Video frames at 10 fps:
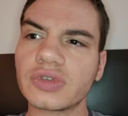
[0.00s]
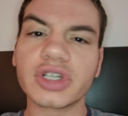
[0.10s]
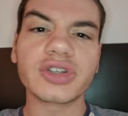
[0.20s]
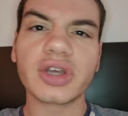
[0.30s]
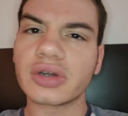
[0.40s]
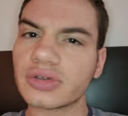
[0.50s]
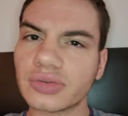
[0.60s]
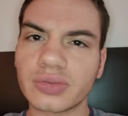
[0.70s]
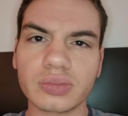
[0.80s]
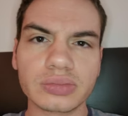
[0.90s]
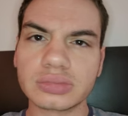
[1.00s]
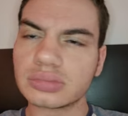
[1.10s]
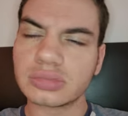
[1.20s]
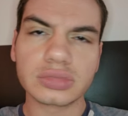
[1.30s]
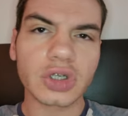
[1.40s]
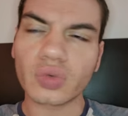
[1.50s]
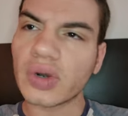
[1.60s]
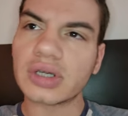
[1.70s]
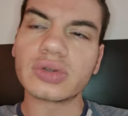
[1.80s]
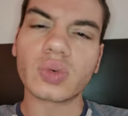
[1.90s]
dictators
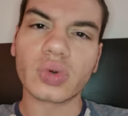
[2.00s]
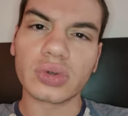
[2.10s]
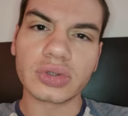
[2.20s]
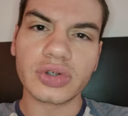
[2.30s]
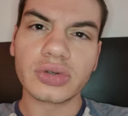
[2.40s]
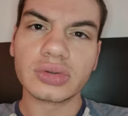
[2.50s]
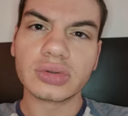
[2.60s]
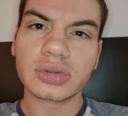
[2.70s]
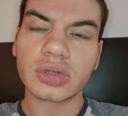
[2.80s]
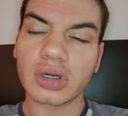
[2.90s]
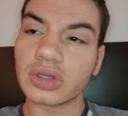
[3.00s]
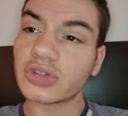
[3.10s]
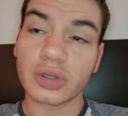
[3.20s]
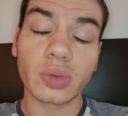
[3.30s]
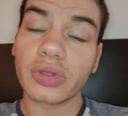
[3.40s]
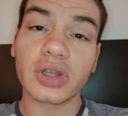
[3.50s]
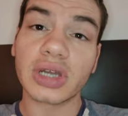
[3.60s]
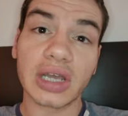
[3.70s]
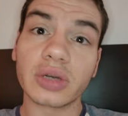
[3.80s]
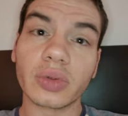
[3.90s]
around the world, honestly,
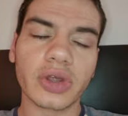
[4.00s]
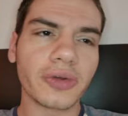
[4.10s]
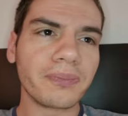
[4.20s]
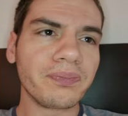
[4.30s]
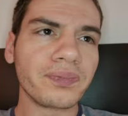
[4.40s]
within and without.